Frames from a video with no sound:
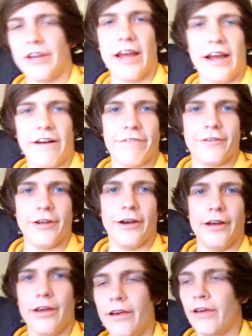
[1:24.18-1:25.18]
day after.
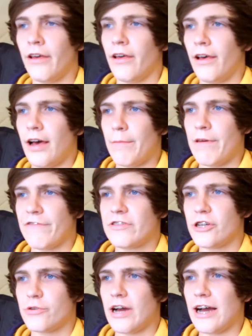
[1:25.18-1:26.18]
I'm here for
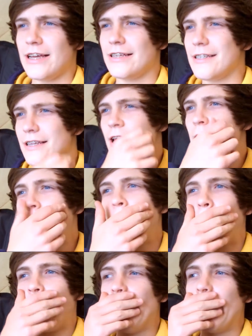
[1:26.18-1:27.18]
two nights.
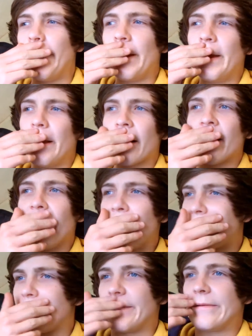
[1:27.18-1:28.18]
As
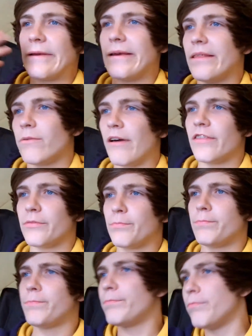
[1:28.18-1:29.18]
you can see, the weather's
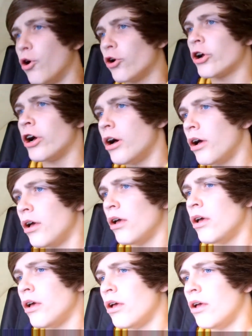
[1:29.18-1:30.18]
pucker,
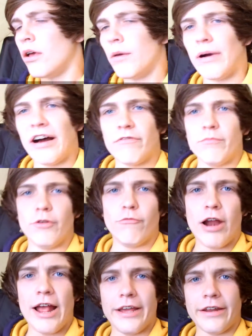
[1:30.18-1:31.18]
apart from the
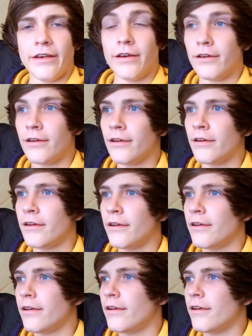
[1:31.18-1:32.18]
rain.
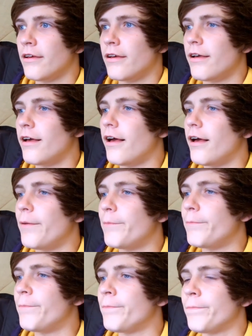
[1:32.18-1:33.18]

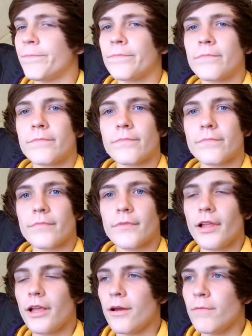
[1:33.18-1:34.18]
Um,
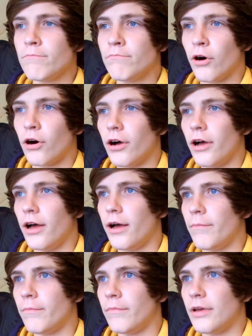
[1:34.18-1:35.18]
but
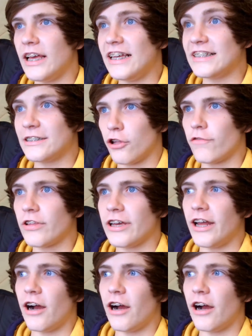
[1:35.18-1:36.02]
um, it's lovely and